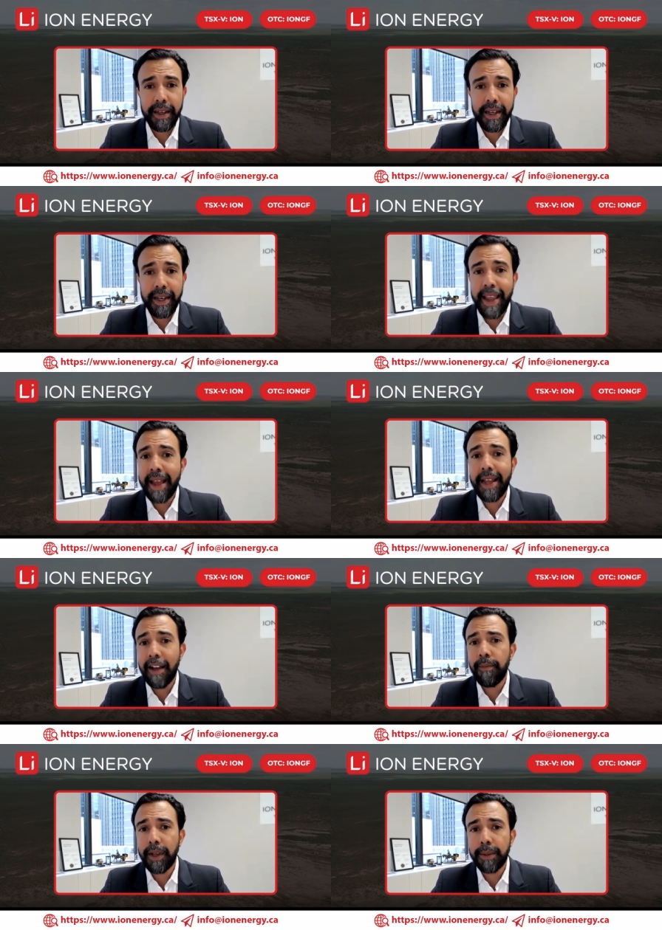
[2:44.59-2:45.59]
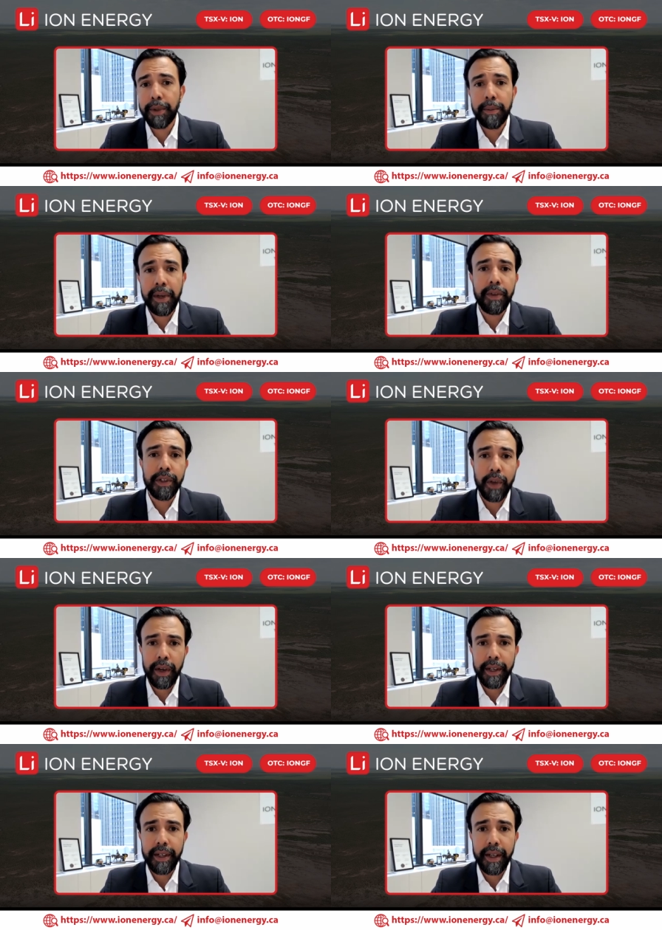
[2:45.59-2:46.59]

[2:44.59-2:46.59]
it can have multiple minerals on it.